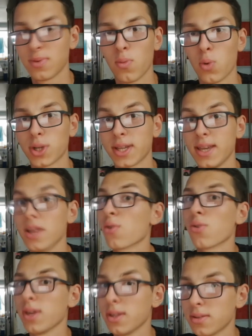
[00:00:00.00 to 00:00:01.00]
what I
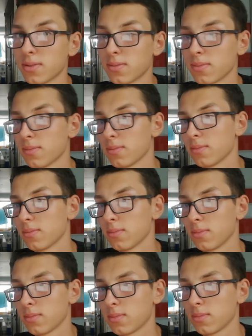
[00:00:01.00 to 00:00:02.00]
read.
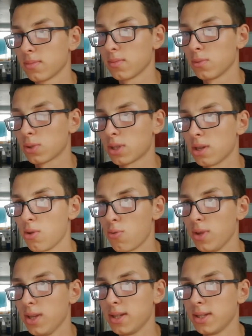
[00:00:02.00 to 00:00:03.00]
What I
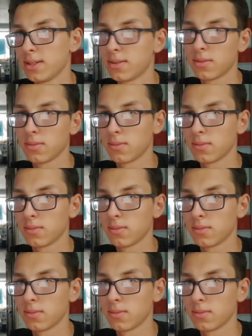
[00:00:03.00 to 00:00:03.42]
read it.